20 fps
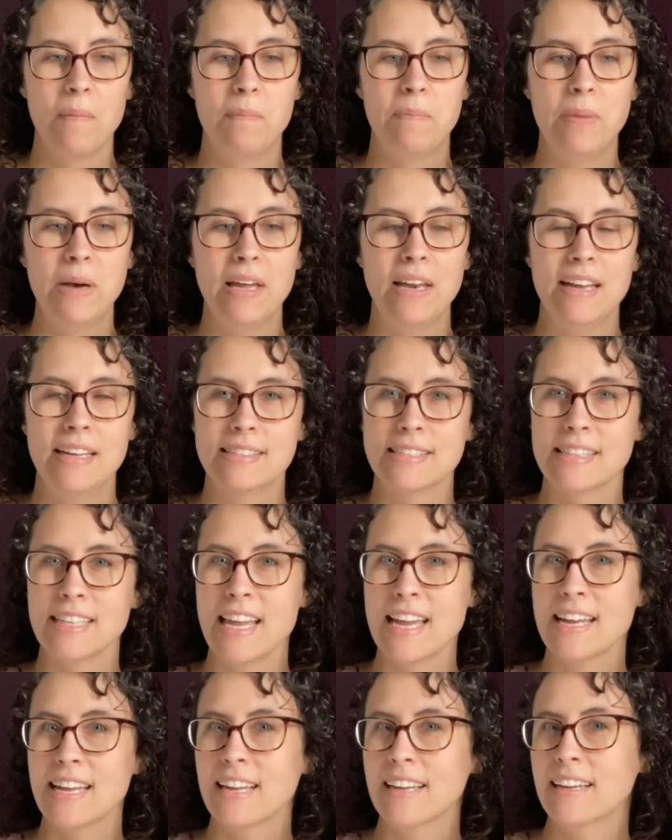But it's
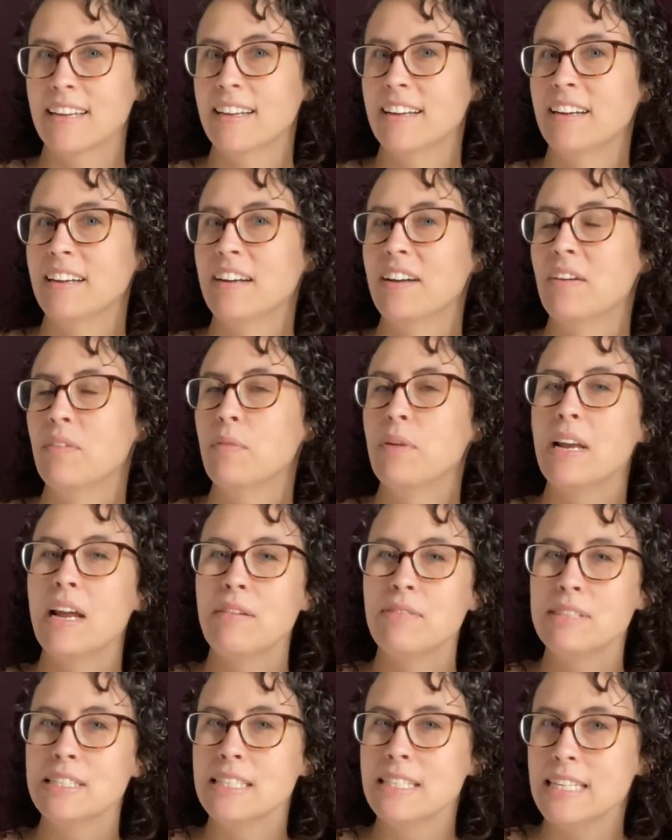like, when I
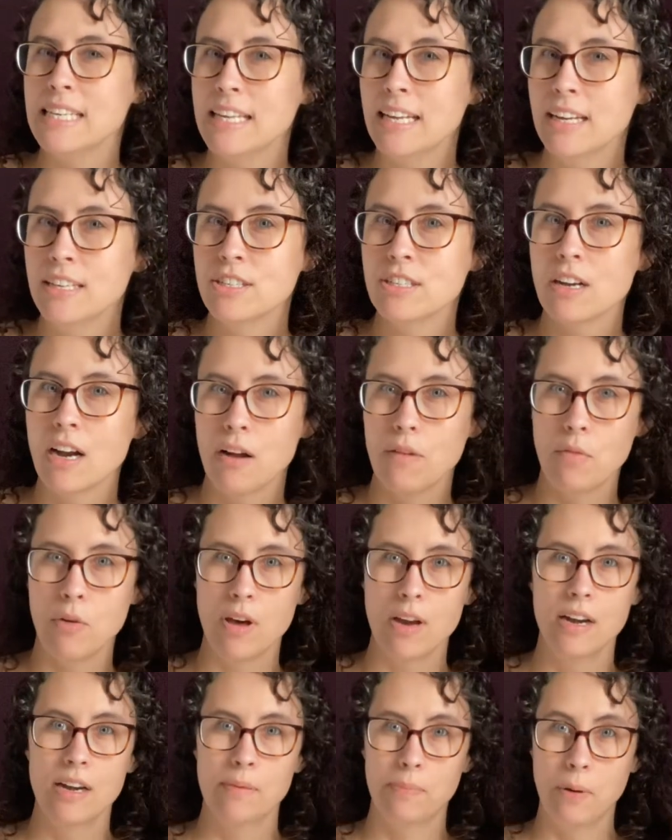was a teenager, I
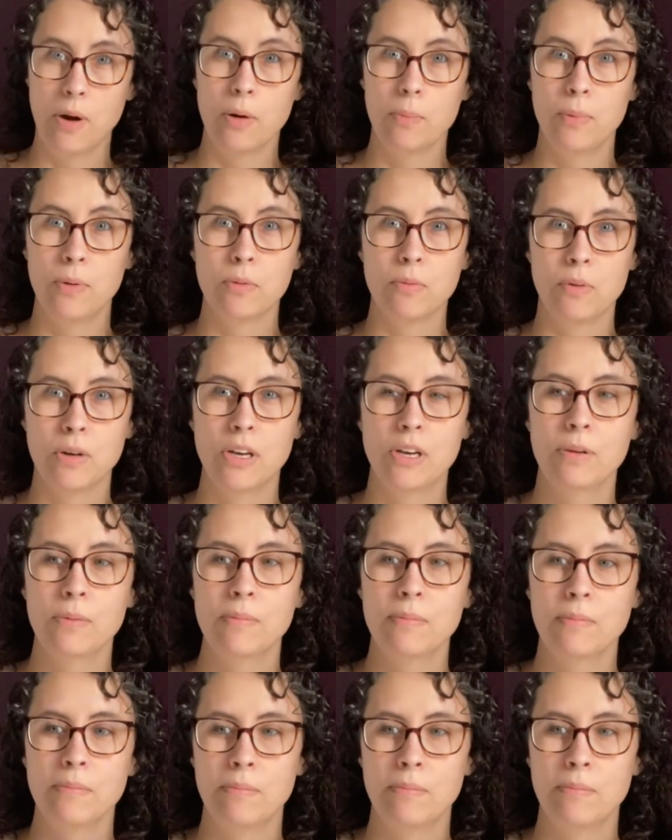wanted a purple room,